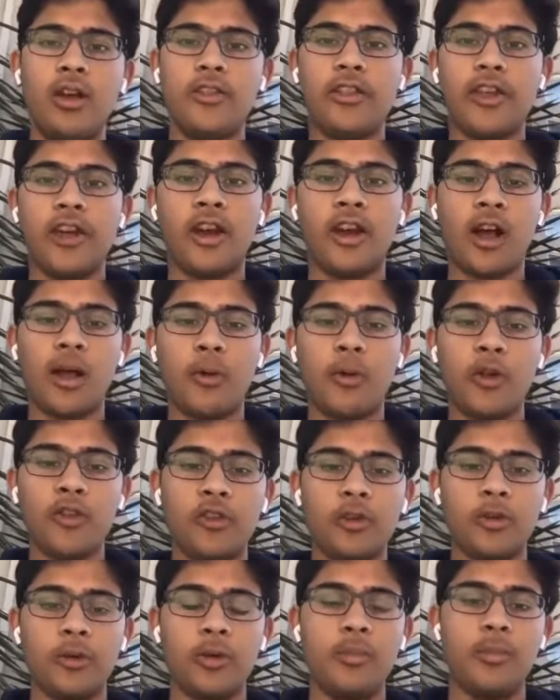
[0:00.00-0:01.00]
Then I'm
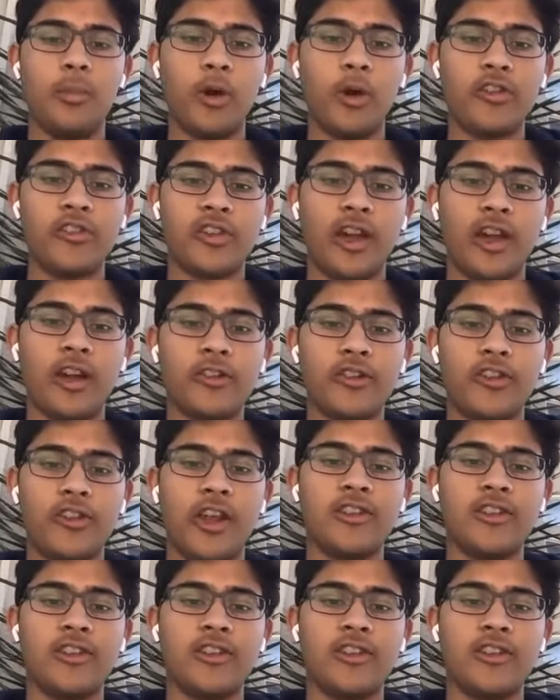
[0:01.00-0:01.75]
also in Boy Scouts.